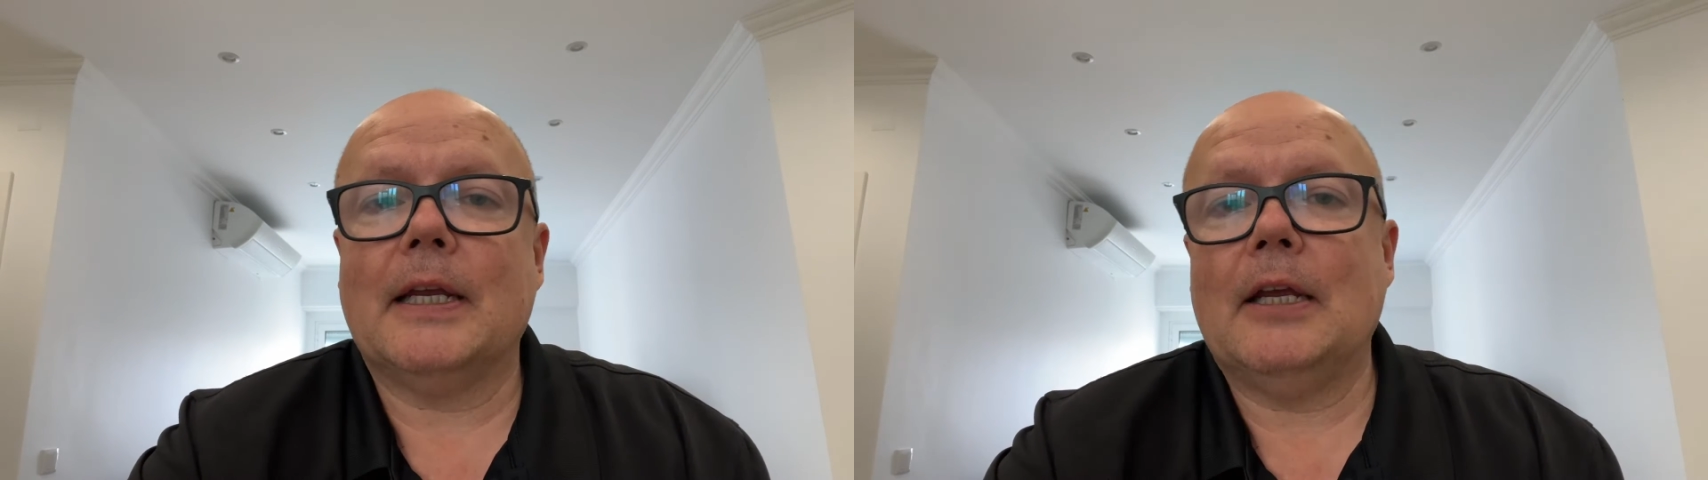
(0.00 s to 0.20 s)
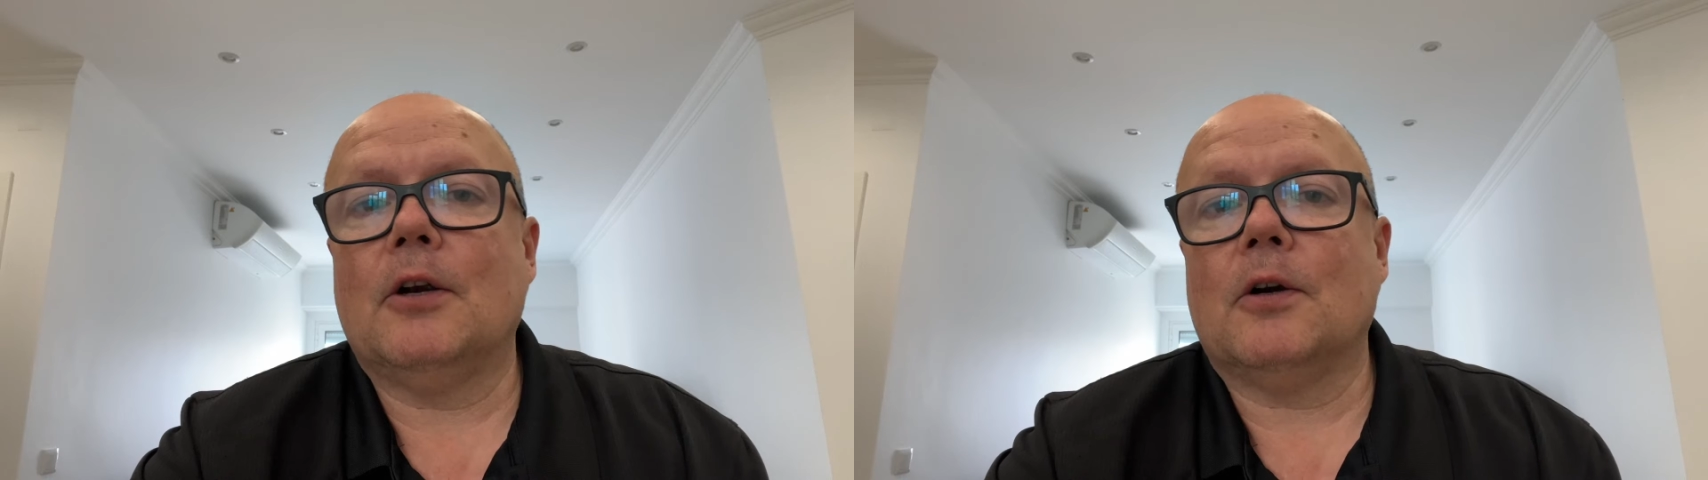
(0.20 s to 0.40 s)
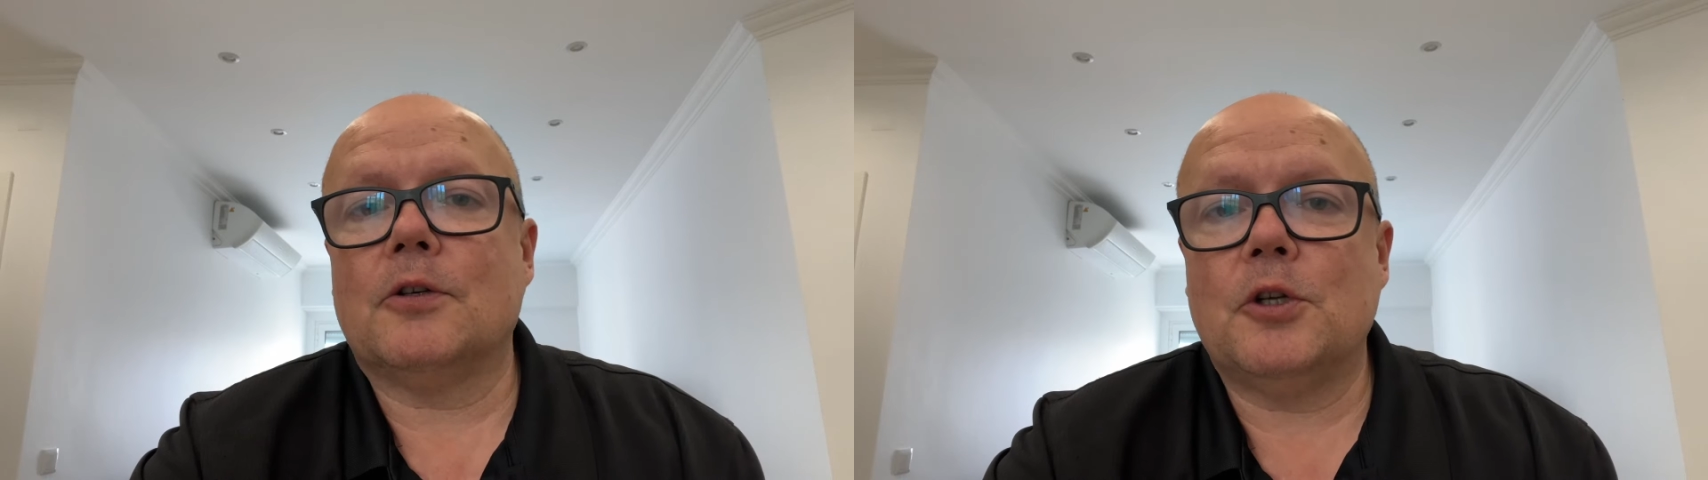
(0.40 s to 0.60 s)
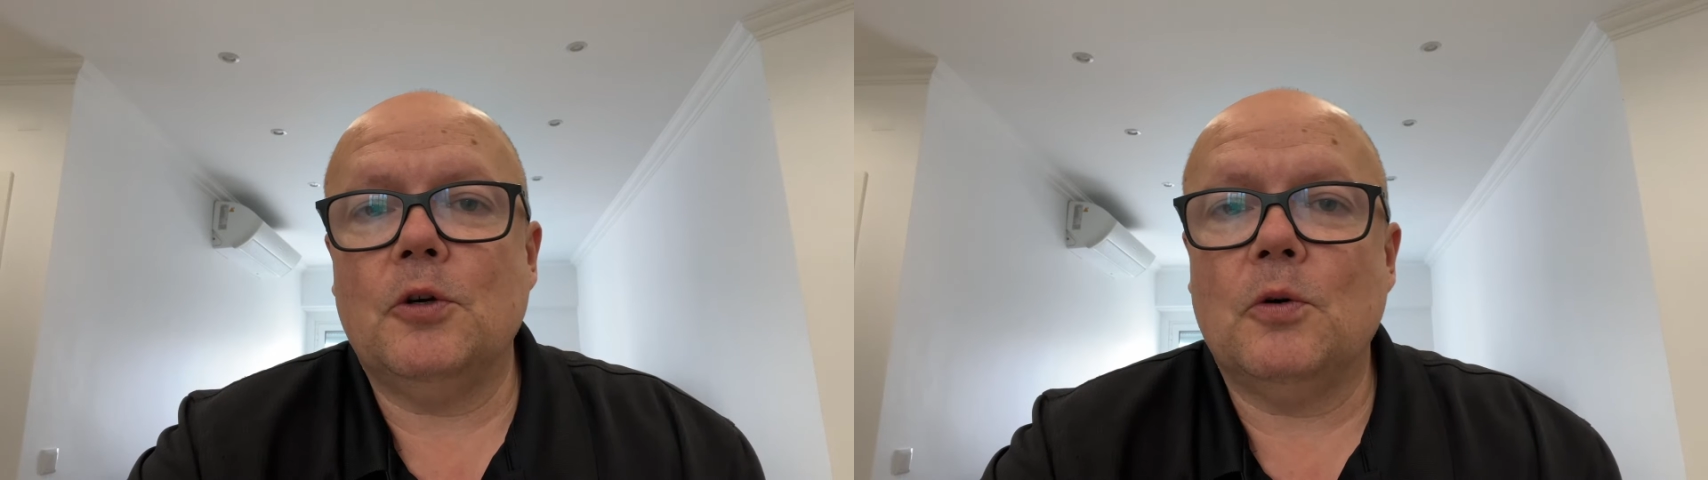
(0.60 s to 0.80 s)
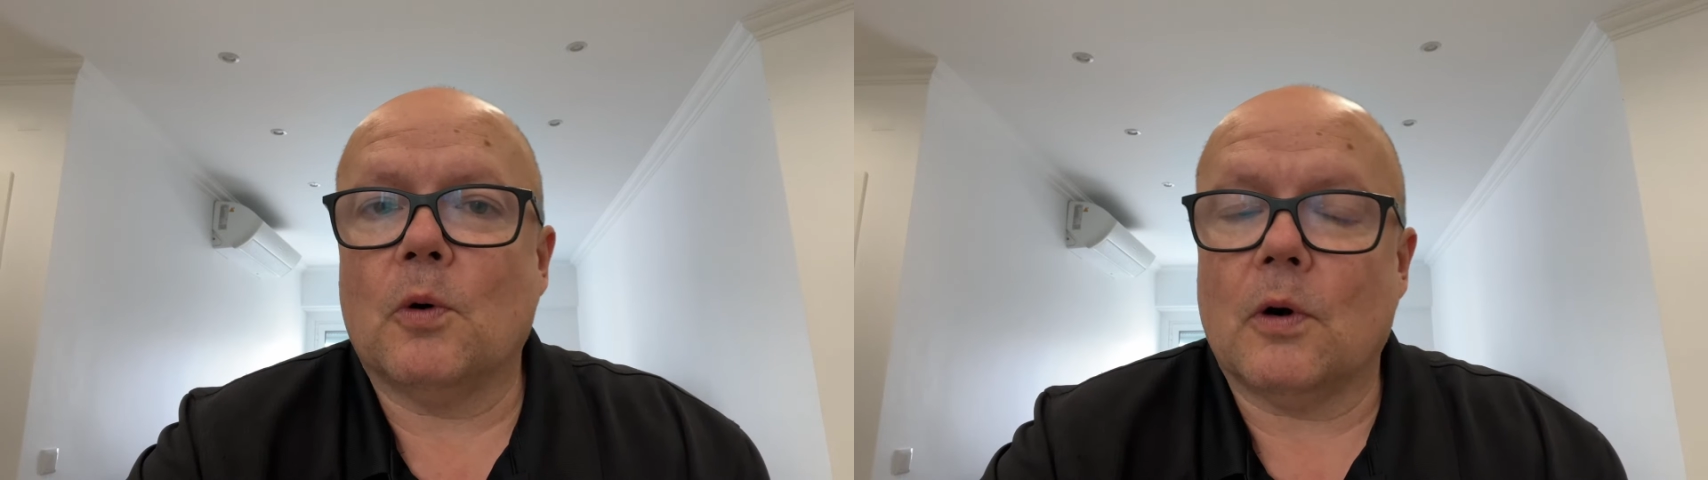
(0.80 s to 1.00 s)
year or
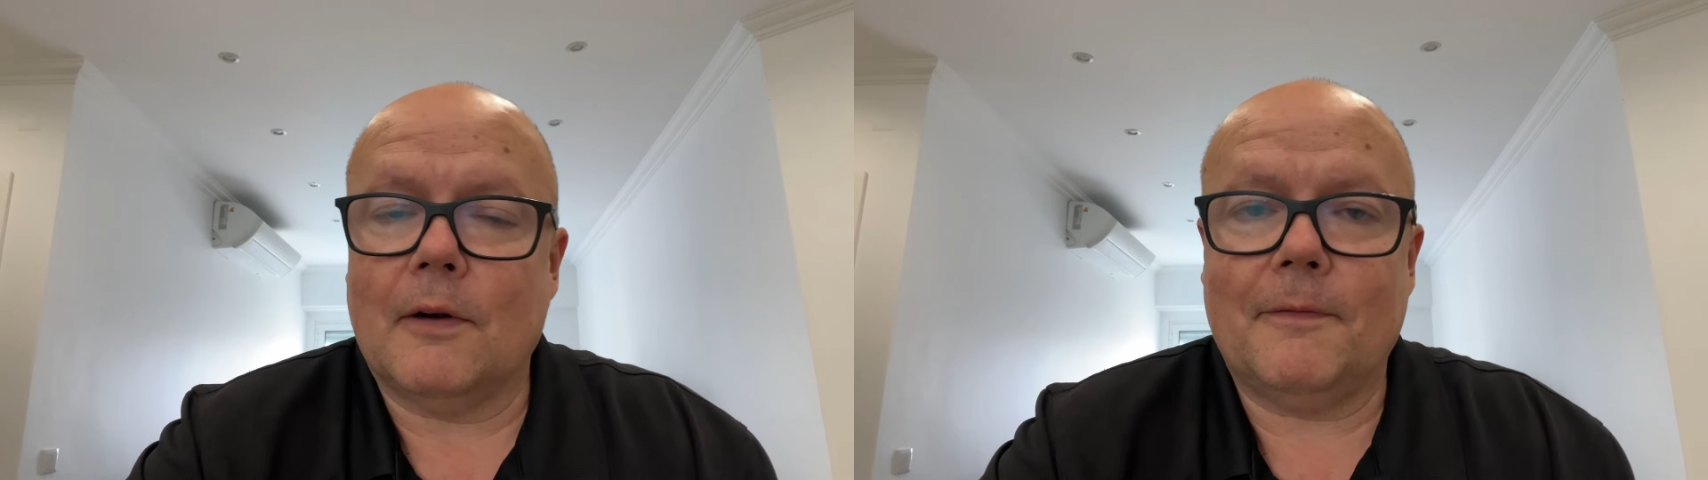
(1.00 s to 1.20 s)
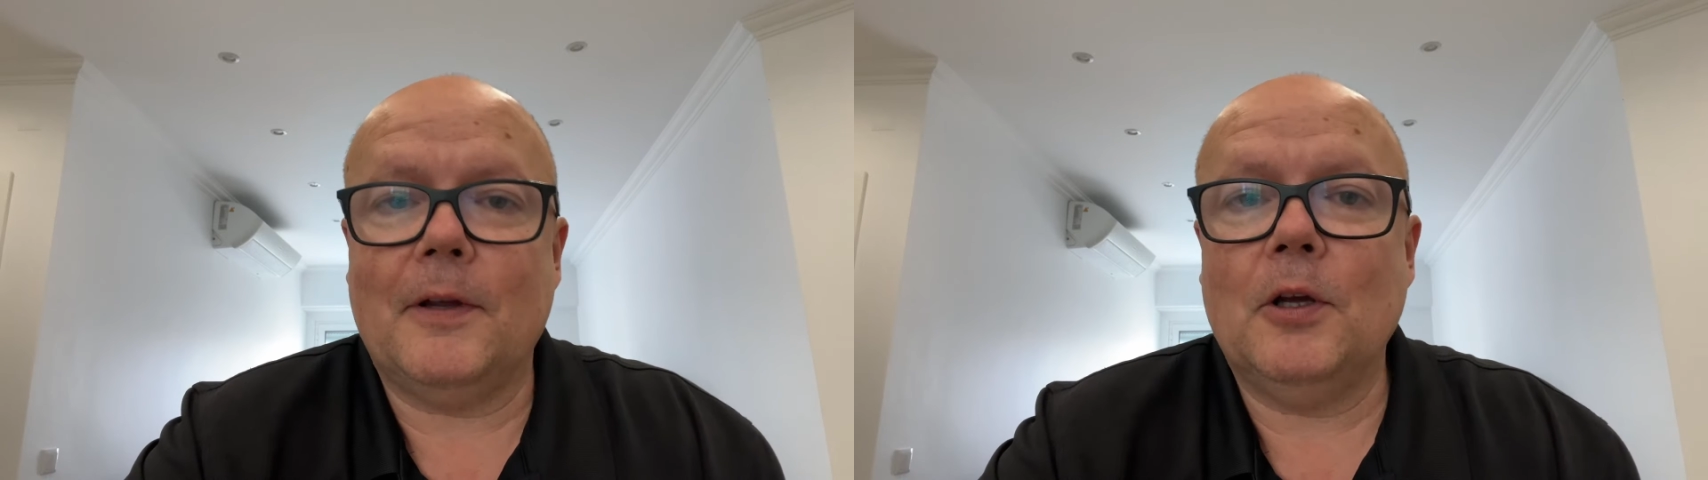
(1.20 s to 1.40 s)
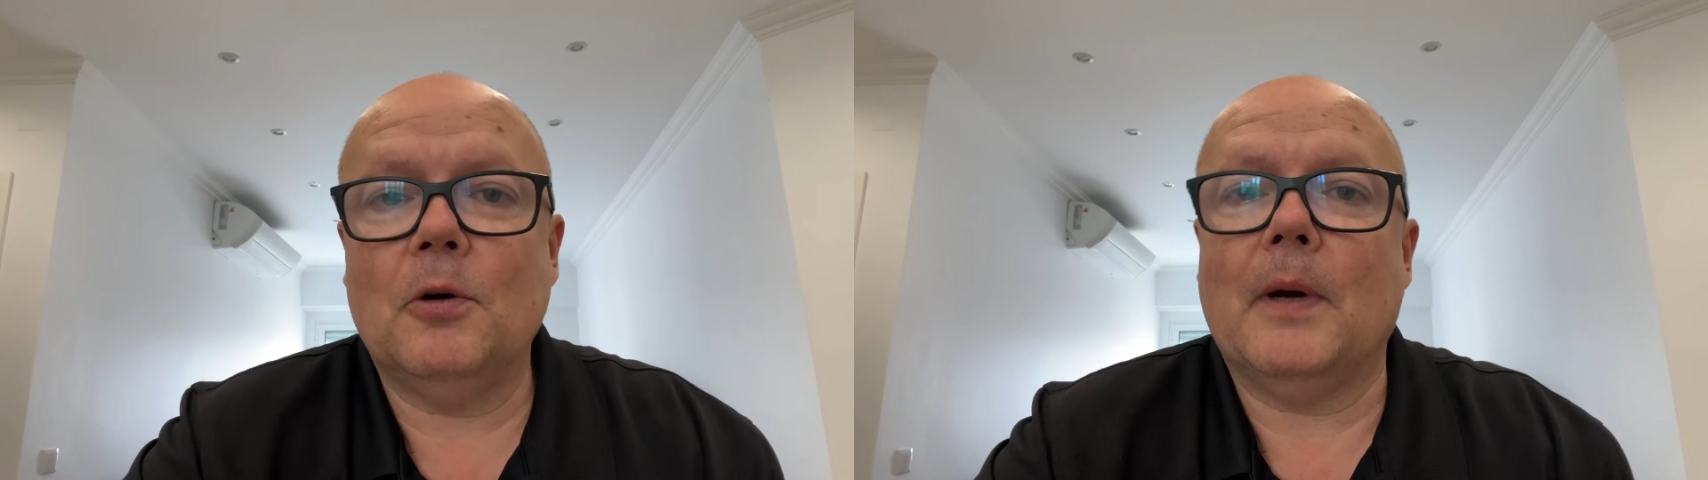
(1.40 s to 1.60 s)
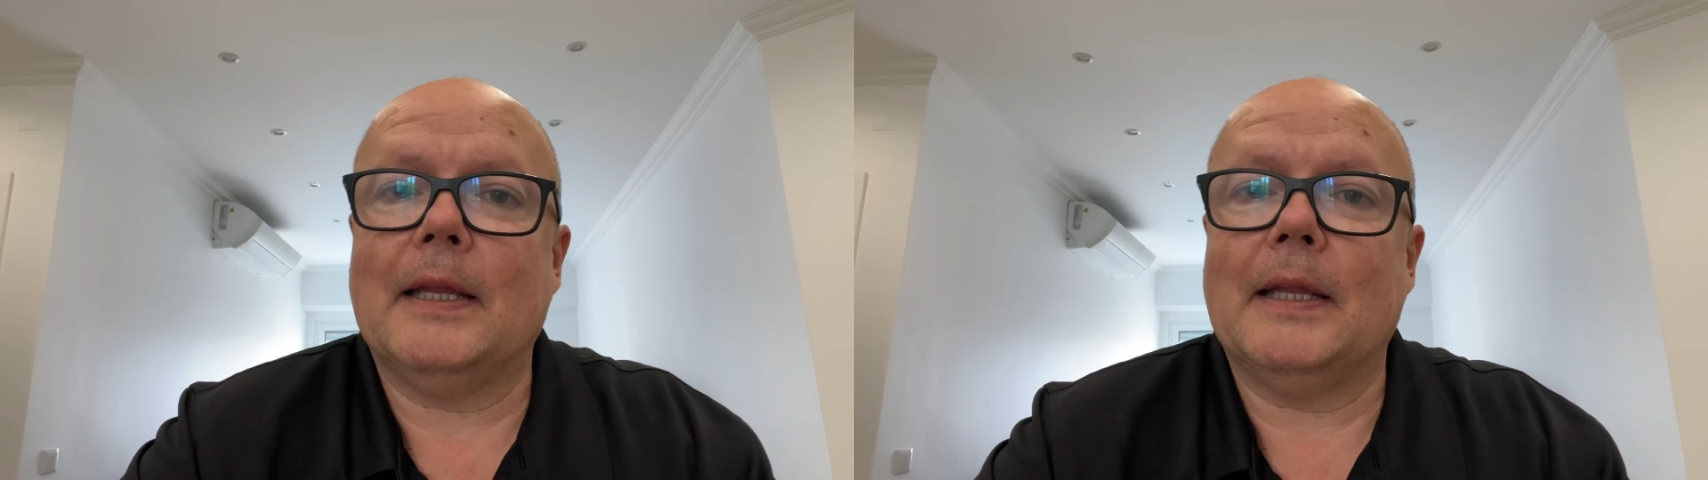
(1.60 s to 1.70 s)
two or a few,